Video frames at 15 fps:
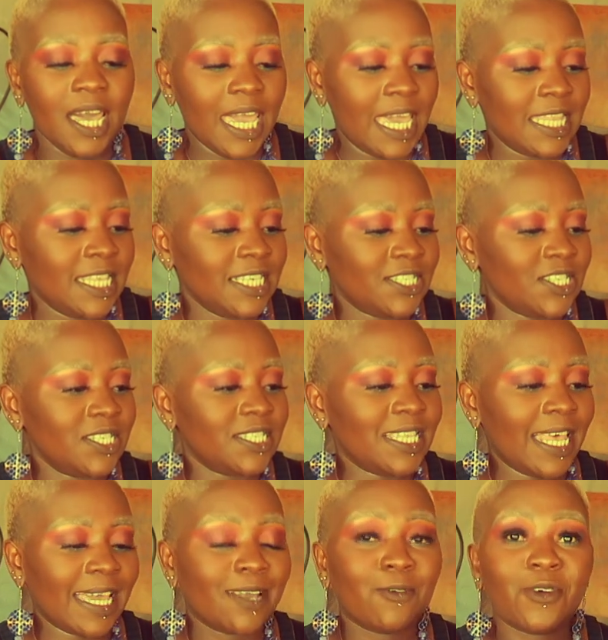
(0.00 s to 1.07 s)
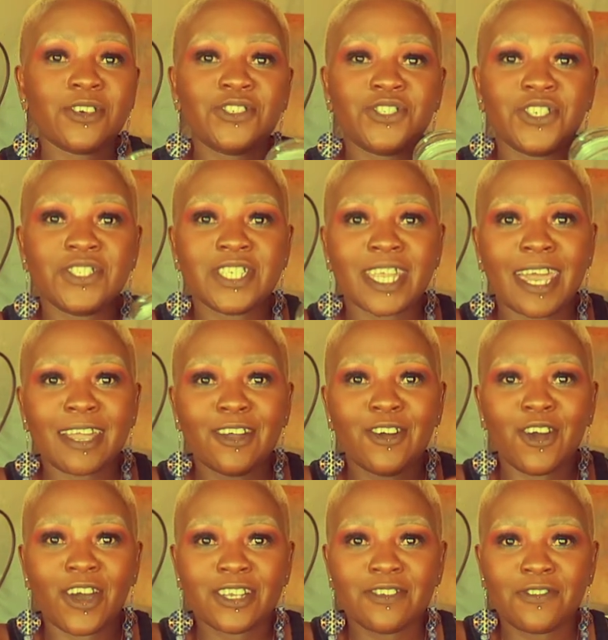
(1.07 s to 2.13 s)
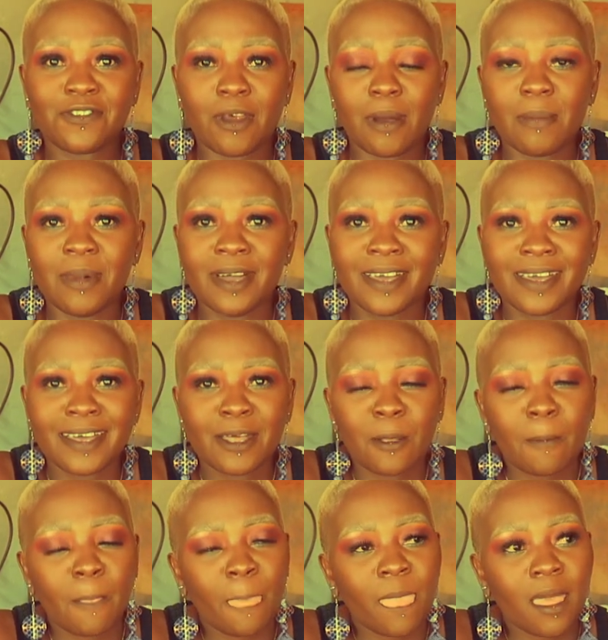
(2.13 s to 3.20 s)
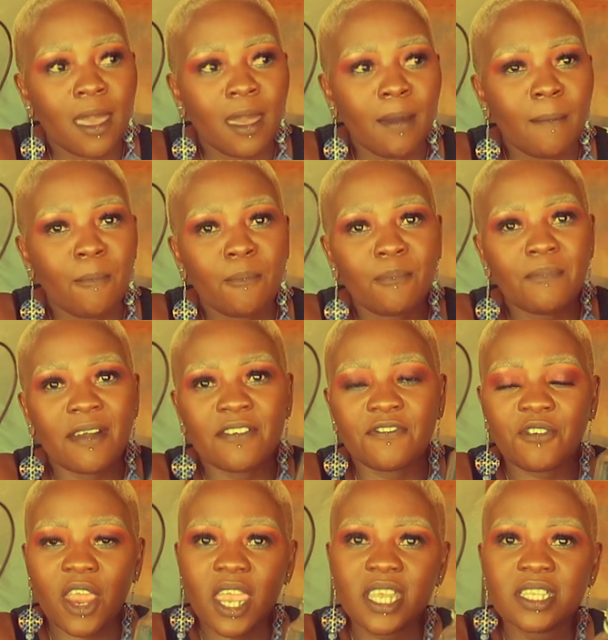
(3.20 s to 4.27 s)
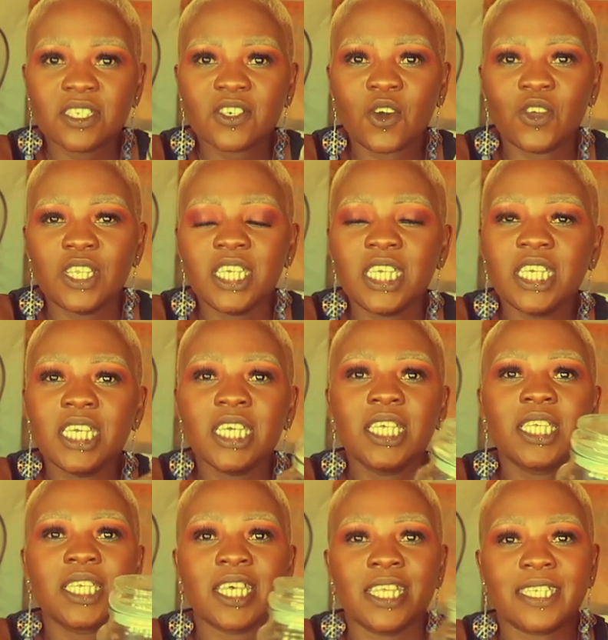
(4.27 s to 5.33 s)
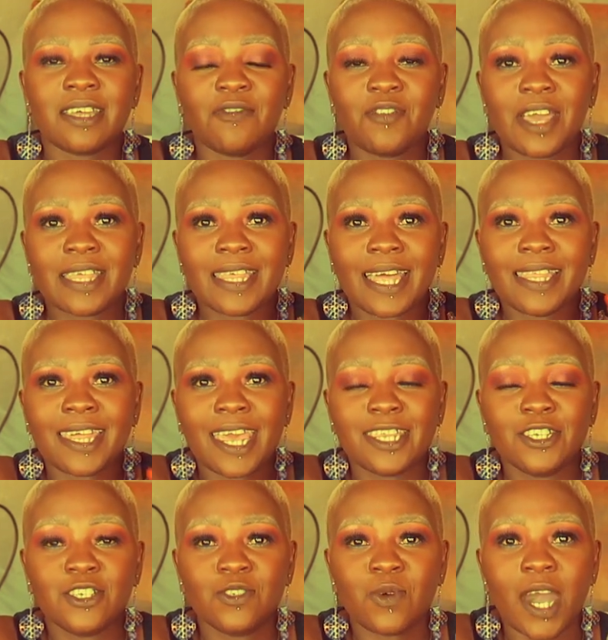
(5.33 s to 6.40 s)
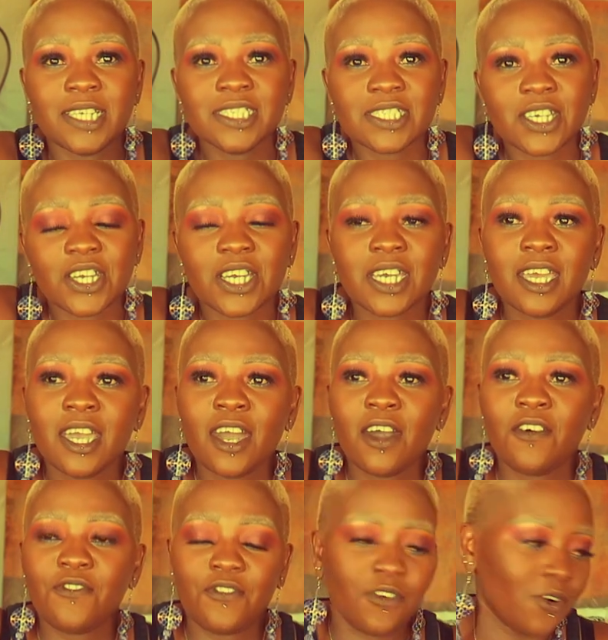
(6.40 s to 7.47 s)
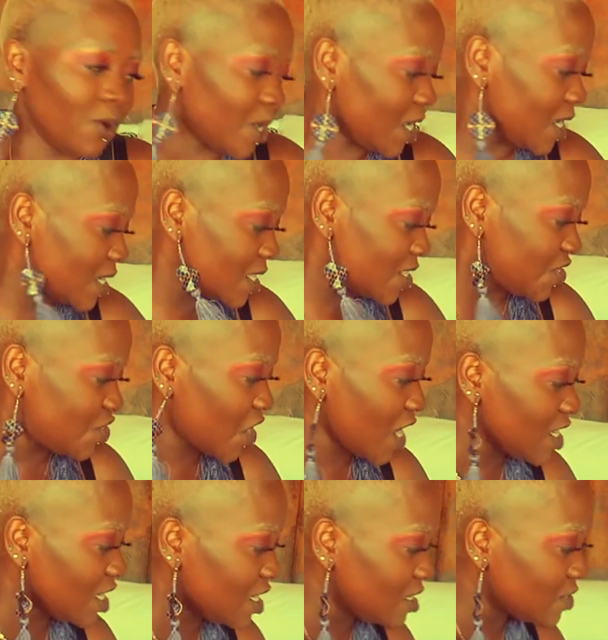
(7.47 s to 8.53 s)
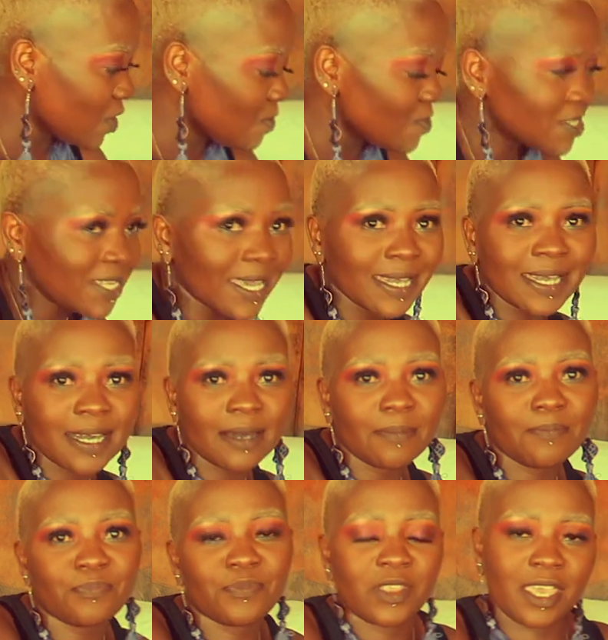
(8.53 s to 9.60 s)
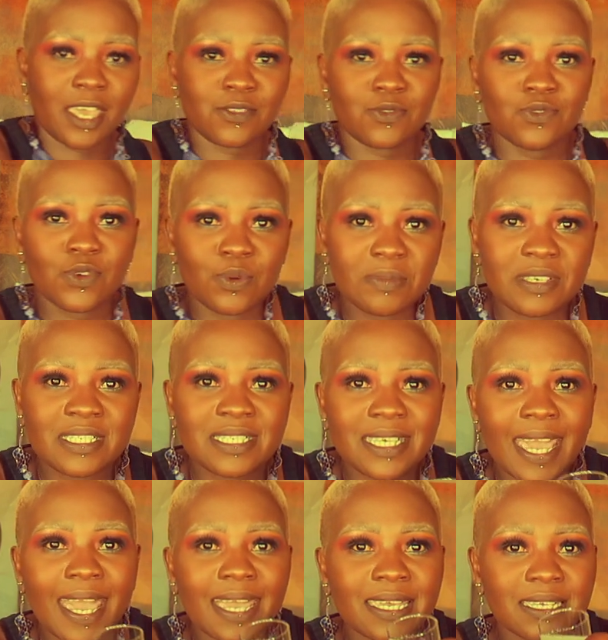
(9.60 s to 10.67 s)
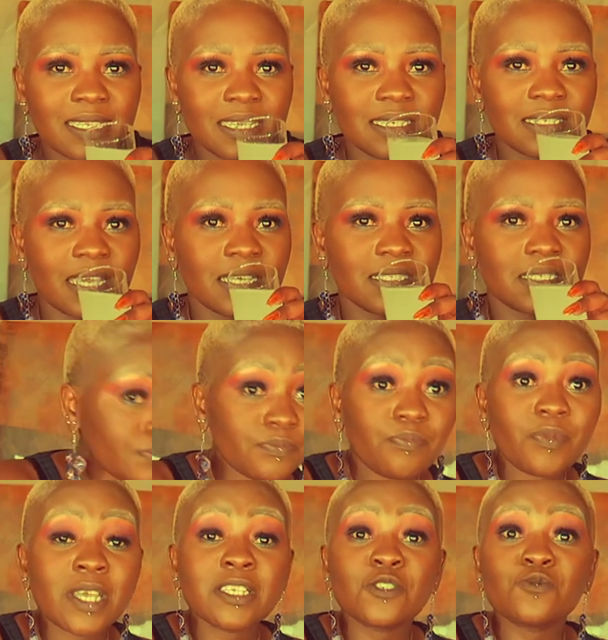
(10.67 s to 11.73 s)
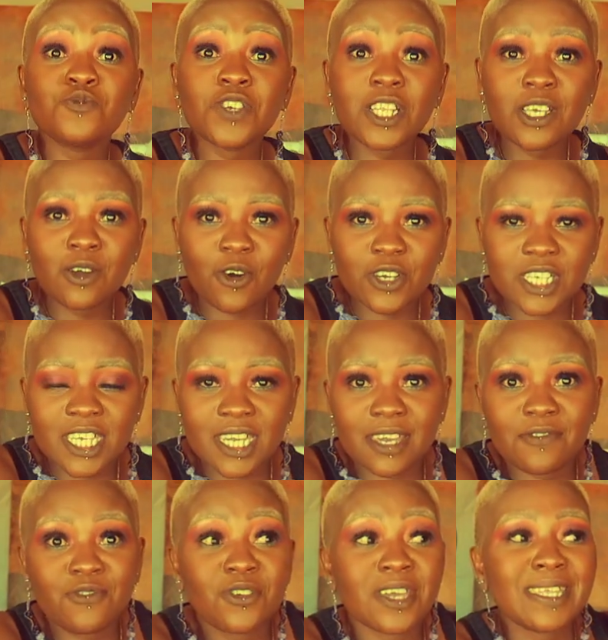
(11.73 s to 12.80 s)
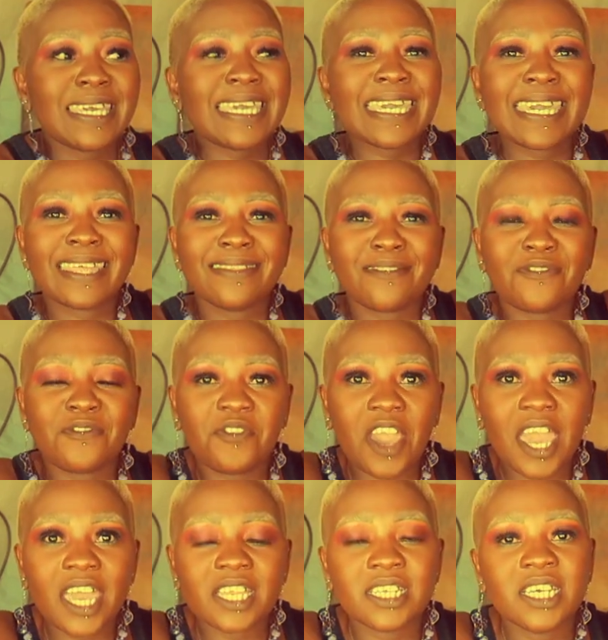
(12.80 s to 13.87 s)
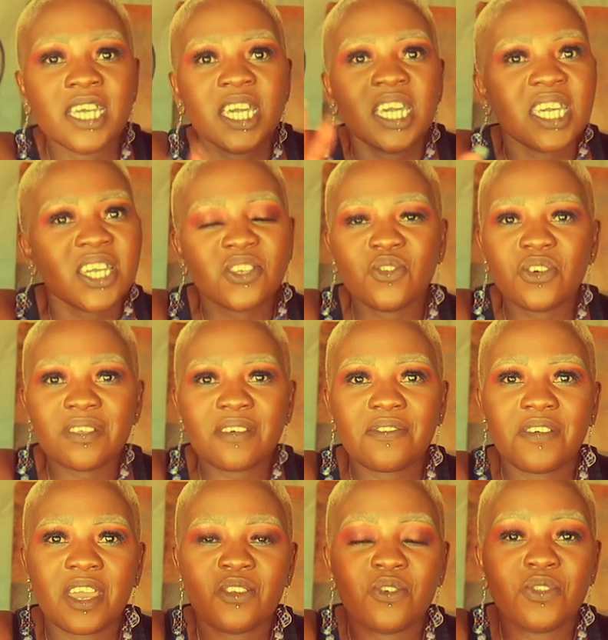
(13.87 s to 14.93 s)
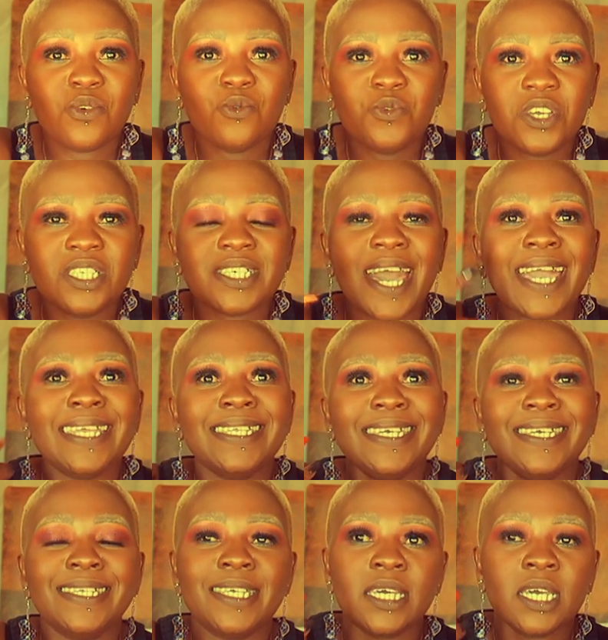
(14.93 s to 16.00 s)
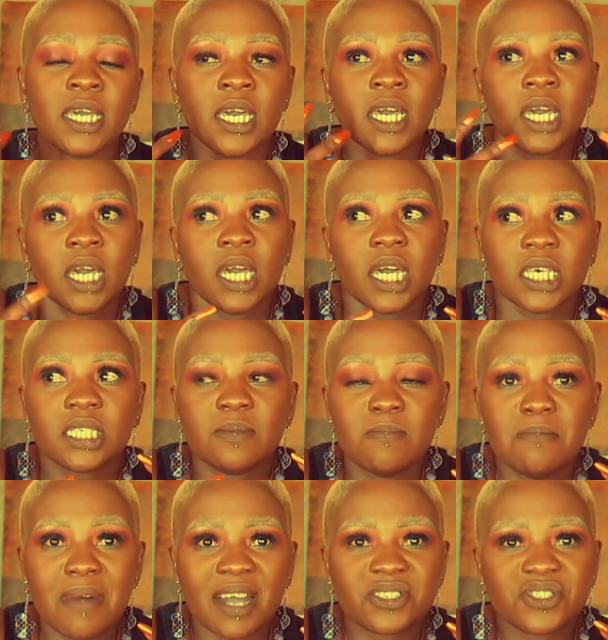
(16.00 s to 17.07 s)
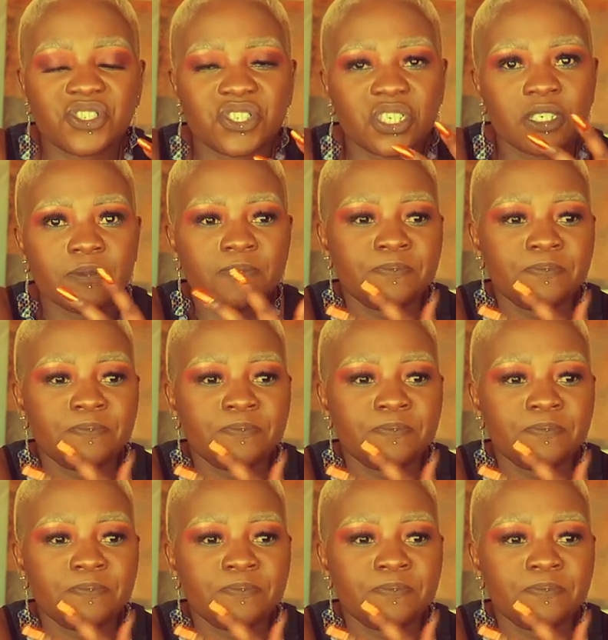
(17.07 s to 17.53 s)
and this is like questions that I got from my friends, colleagues and stuff like that that I needed to answer for this channel. It's almost like a get to know me tag in a sense. It's really hot here. If you can hear the fan, ignore the fan or the wind. I need as much